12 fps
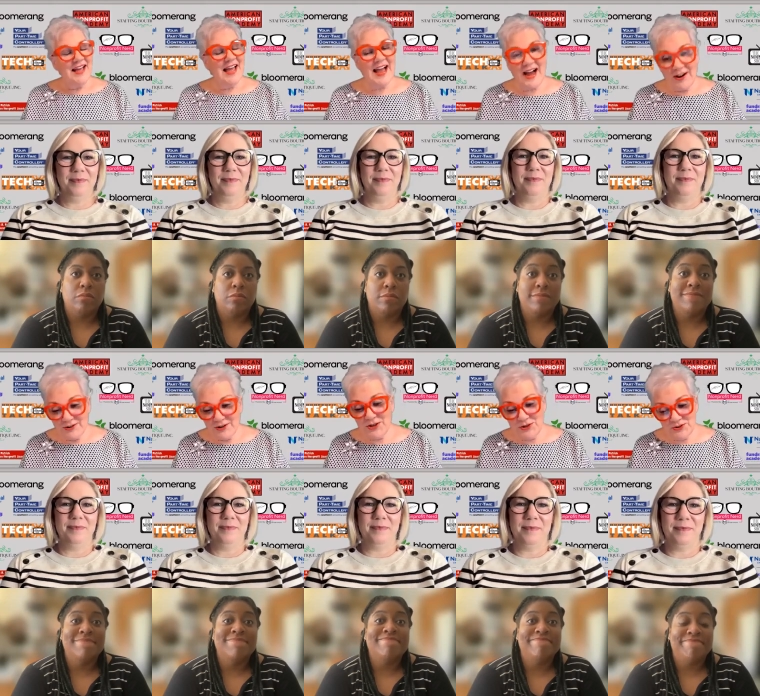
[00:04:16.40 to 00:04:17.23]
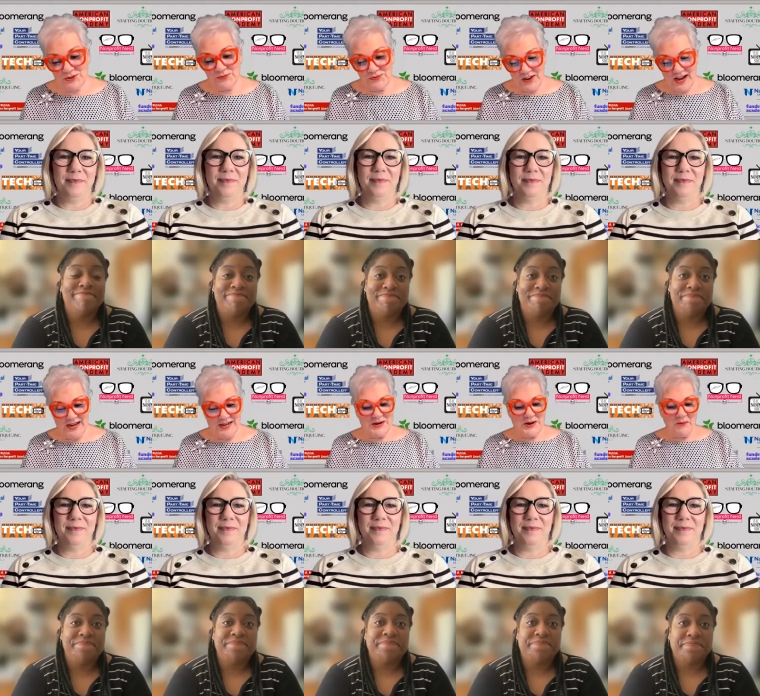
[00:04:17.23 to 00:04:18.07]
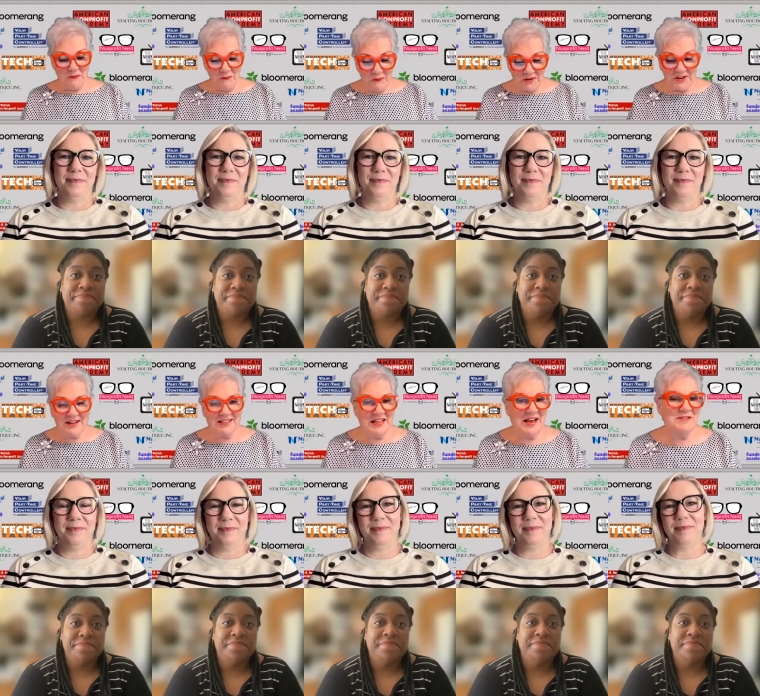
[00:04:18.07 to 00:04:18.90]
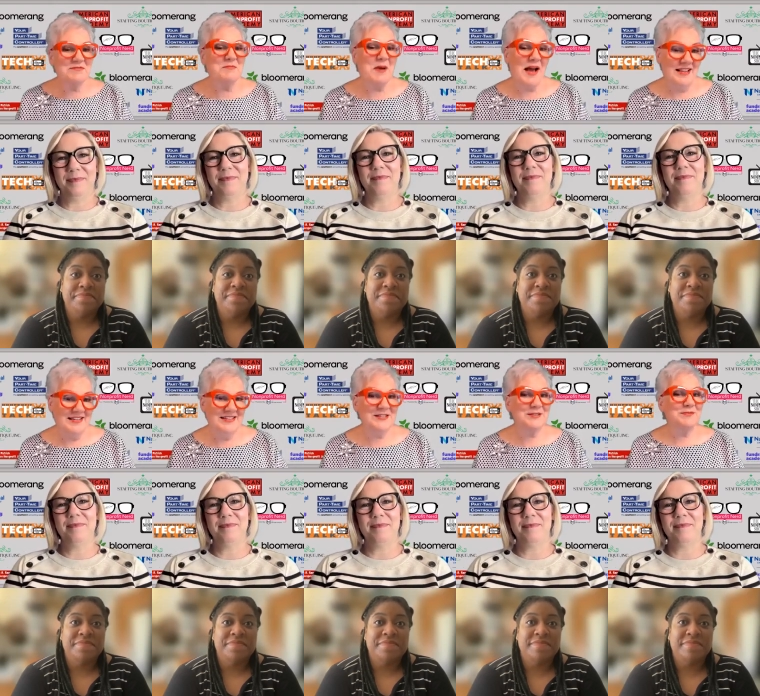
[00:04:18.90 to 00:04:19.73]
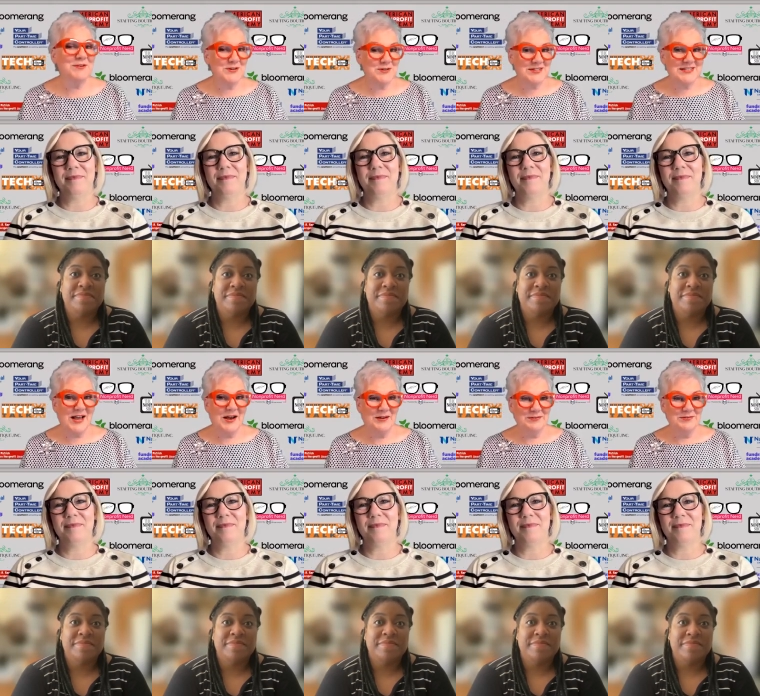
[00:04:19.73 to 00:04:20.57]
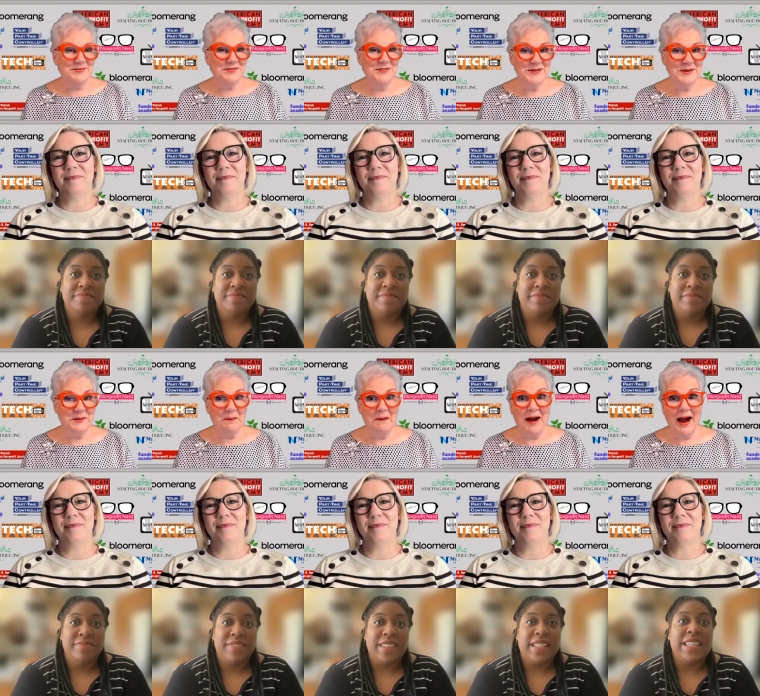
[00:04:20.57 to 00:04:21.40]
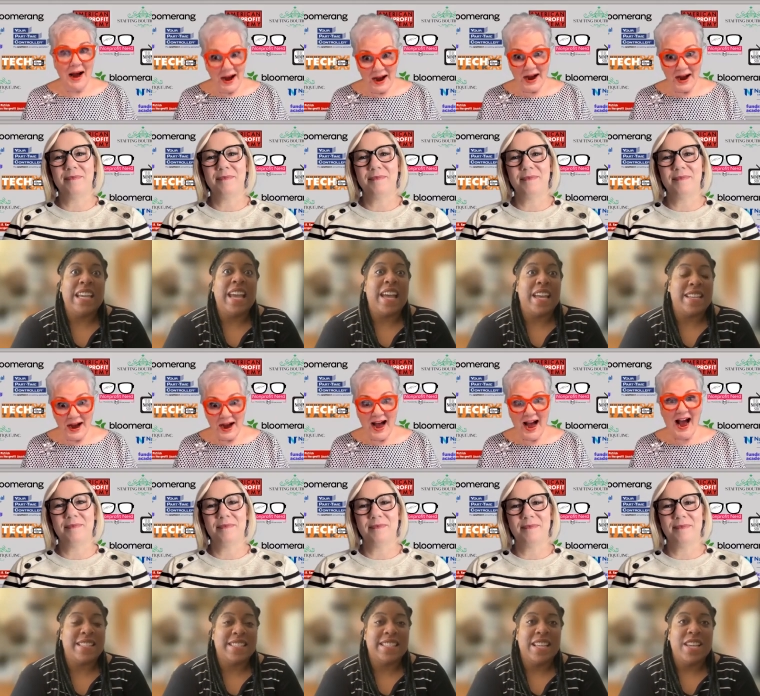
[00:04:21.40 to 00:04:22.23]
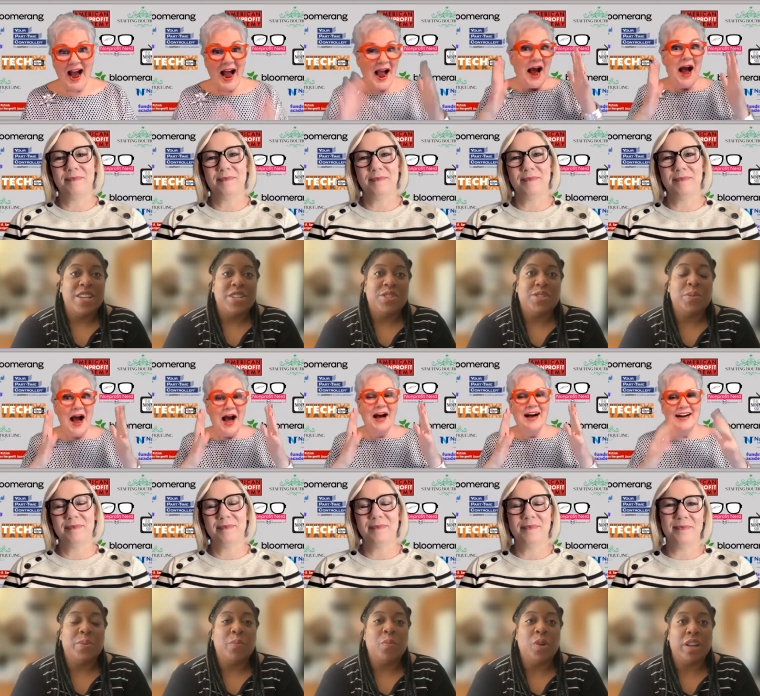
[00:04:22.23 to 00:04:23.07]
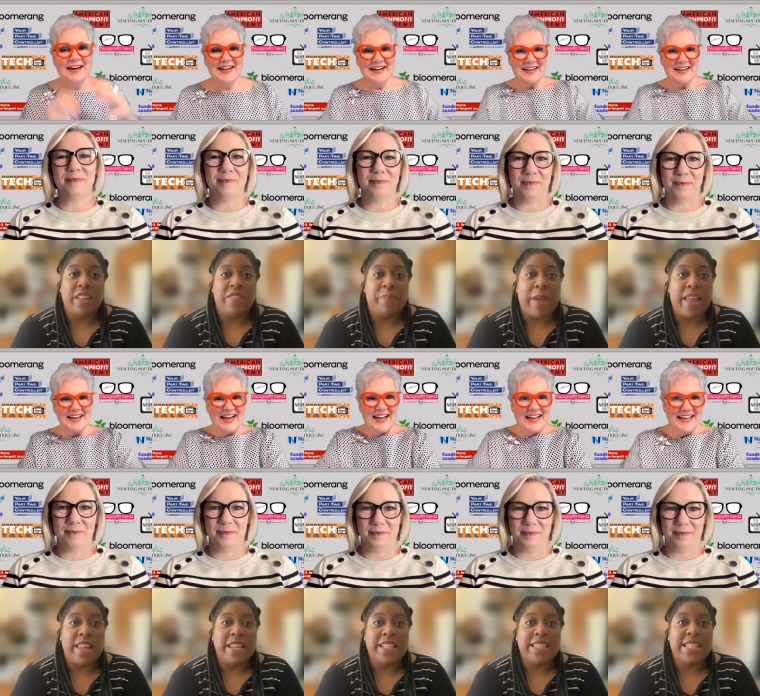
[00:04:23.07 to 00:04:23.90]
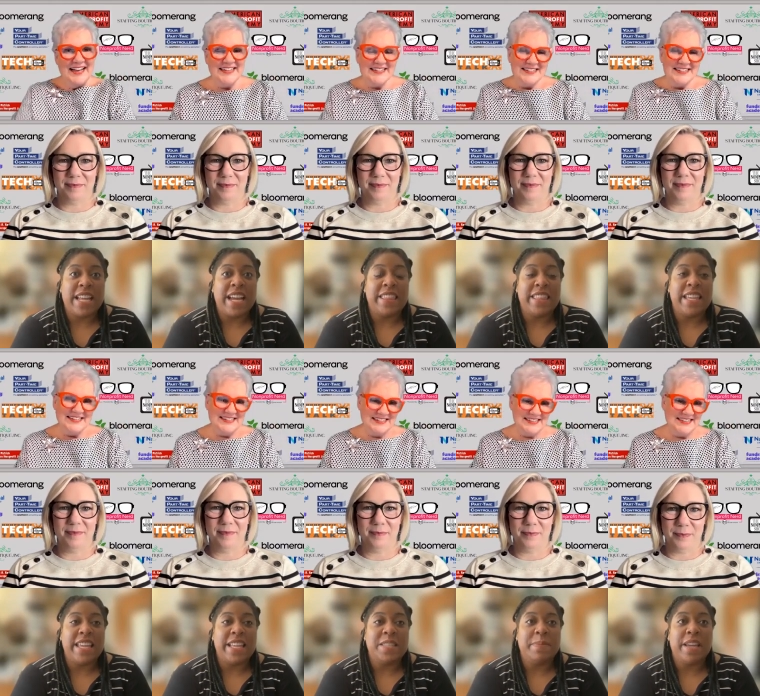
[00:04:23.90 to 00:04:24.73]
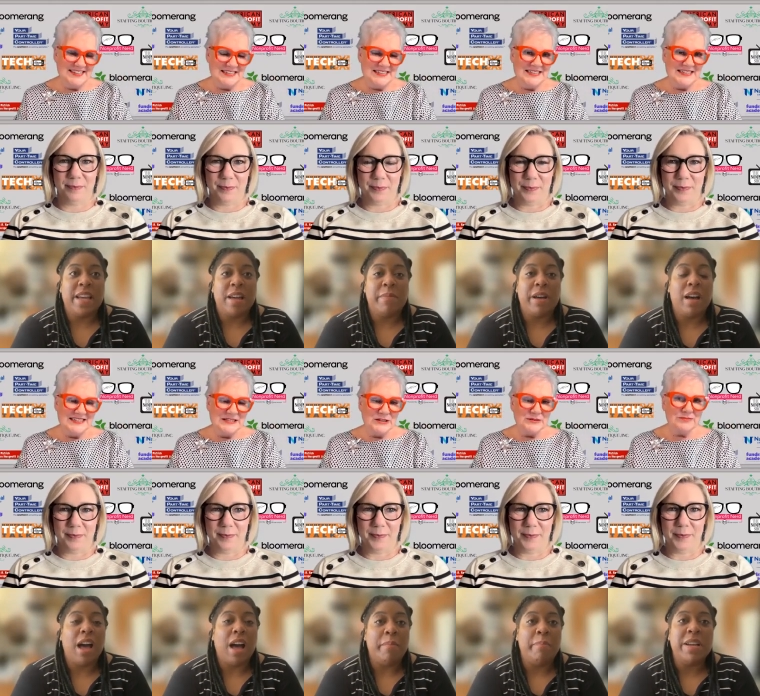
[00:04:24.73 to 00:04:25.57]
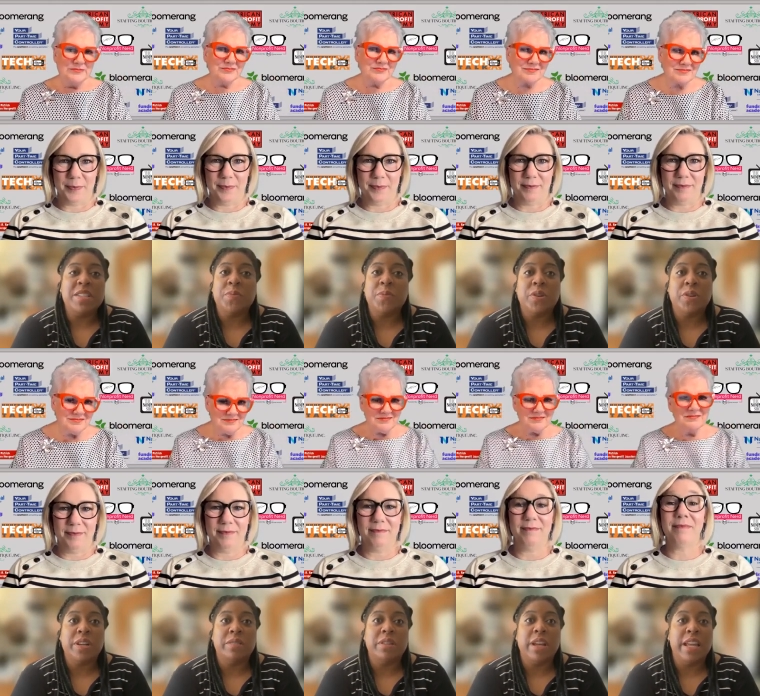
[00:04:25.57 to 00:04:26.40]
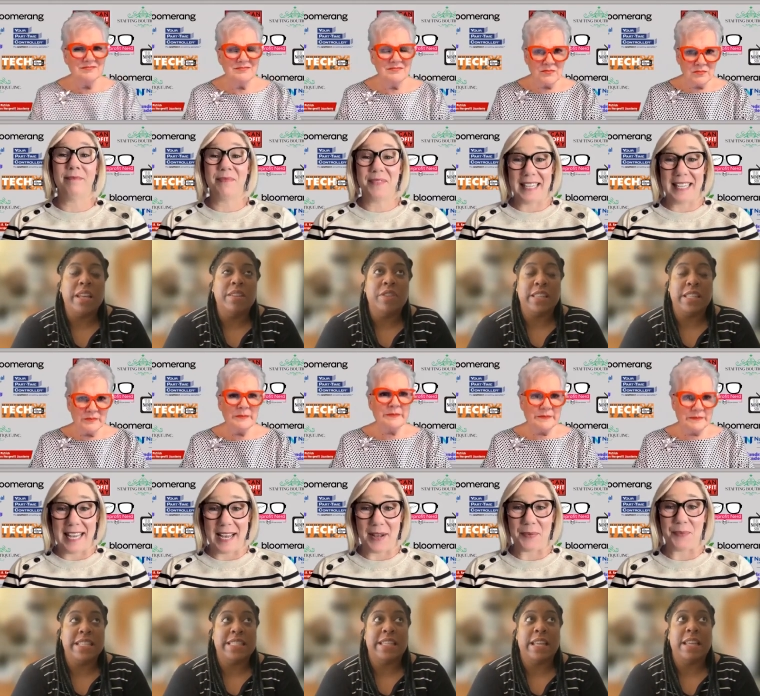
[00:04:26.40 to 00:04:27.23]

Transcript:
Speaker 1: How do you define work life balance for yourself?
Speaker 2: Yes. So work life balance, I think, has become a hot buzzword and in, in at least